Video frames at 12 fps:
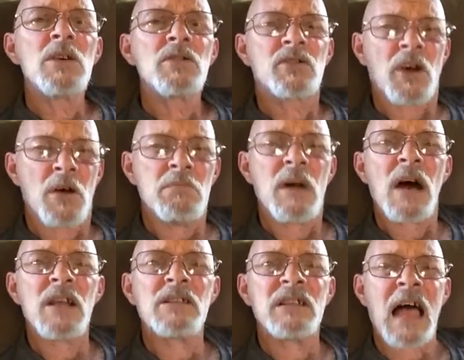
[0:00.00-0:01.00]

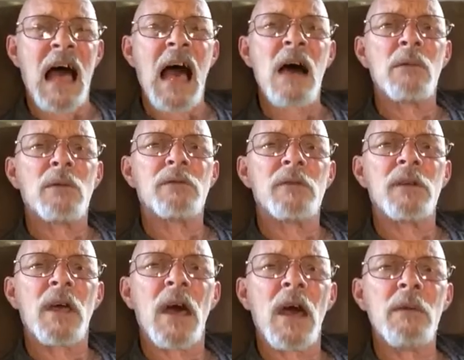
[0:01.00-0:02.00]
Somebody's liable
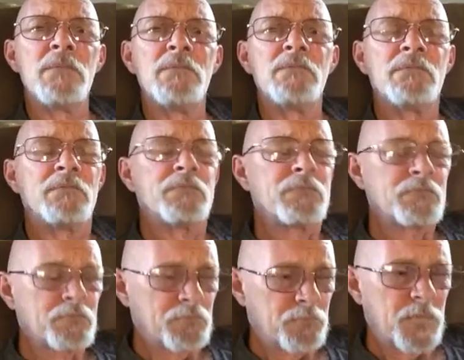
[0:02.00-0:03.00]
for that.
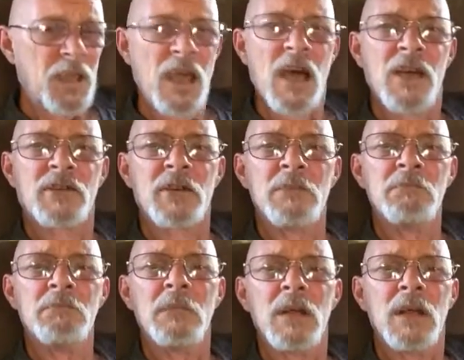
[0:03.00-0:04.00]

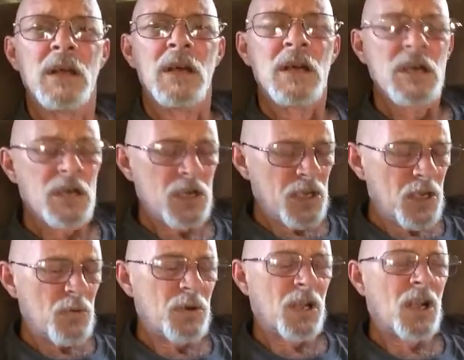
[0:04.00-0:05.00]
Yes'm.
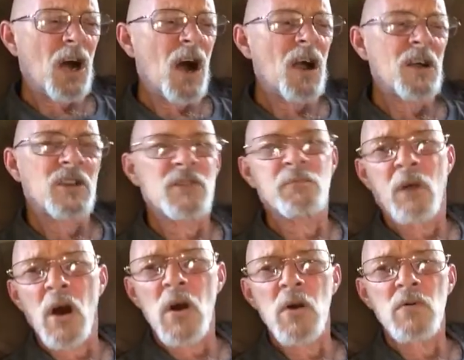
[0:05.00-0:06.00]
When the car
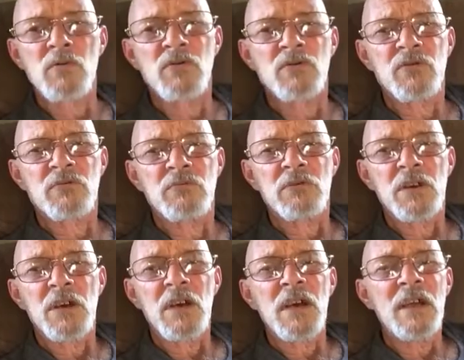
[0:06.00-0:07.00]
explodes,
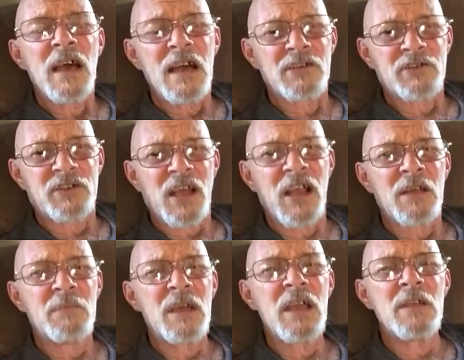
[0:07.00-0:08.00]
that's
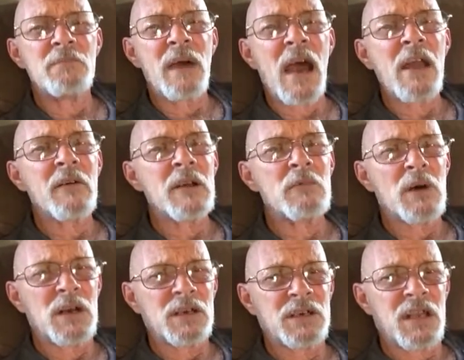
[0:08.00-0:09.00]
telling me the battery
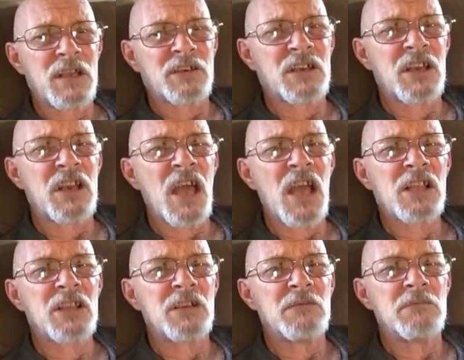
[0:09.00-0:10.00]
wasn't
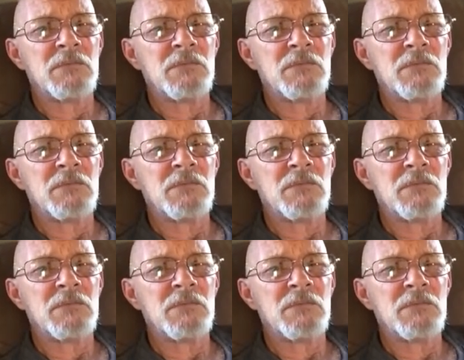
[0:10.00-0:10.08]
disconnected.